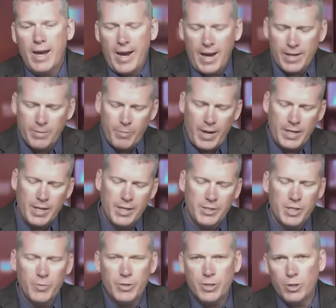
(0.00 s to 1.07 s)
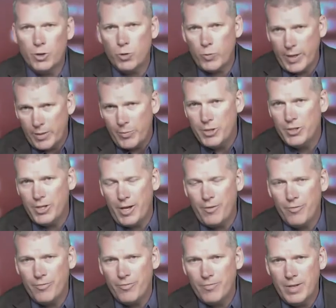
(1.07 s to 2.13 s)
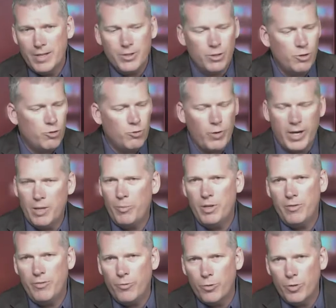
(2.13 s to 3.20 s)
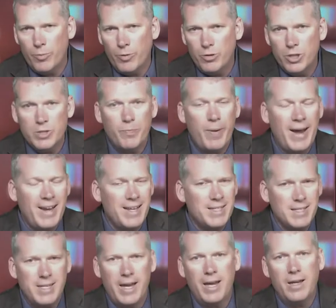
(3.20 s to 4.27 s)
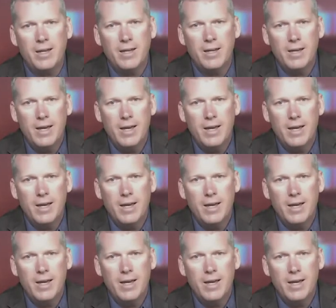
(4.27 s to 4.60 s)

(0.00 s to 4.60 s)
And magnesium is incredibly safe, it's incredibly affordable, just pennies a day,